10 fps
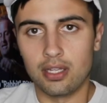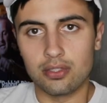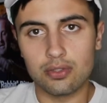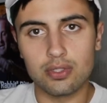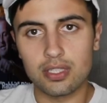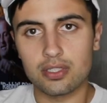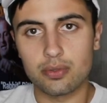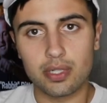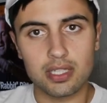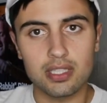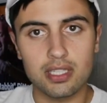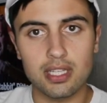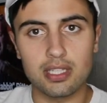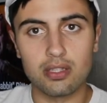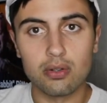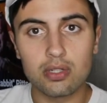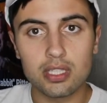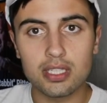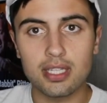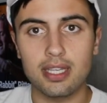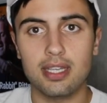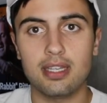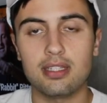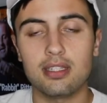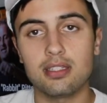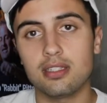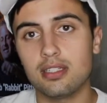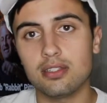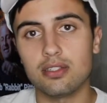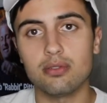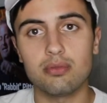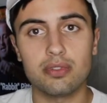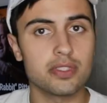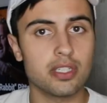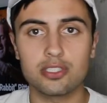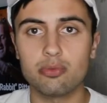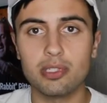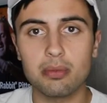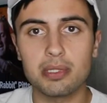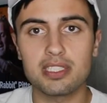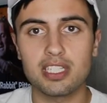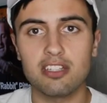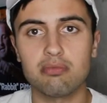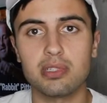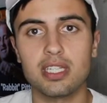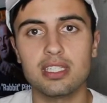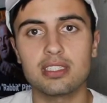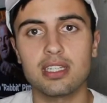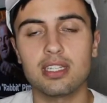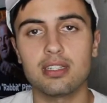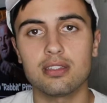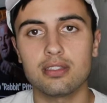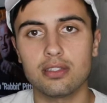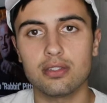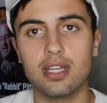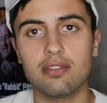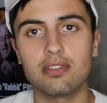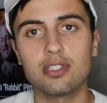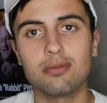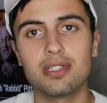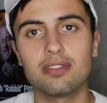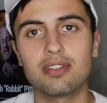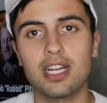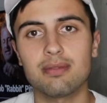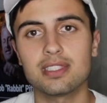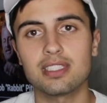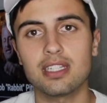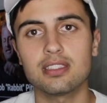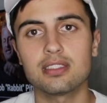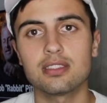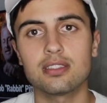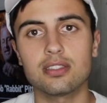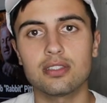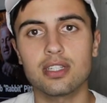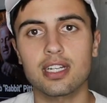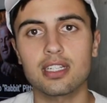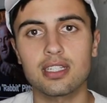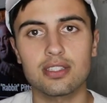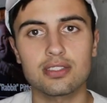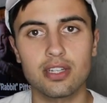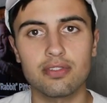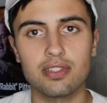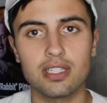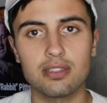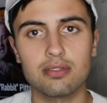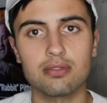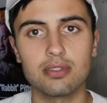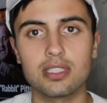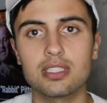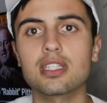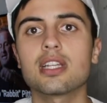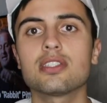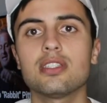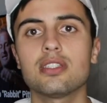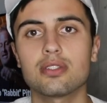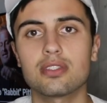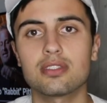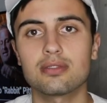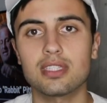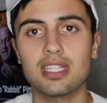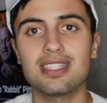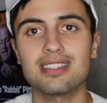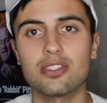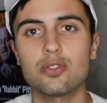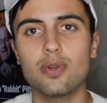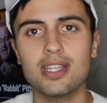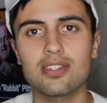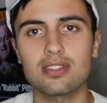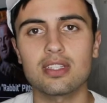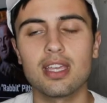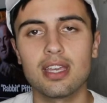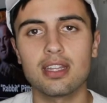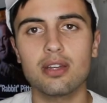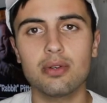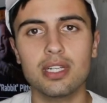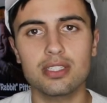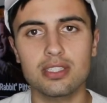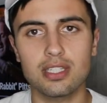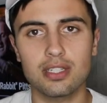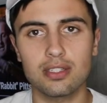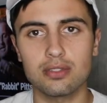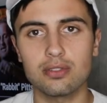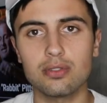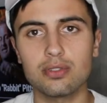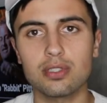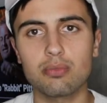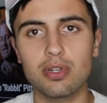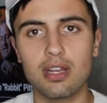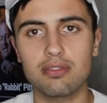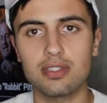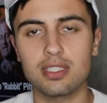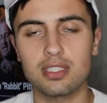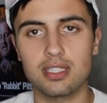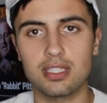do deals quickly and locally, and as long as you meet up in a safe place and you have a little bit of common sense, you're not going to get yourself in any really sketchy or sticky situations. Now, what I just said, using profit,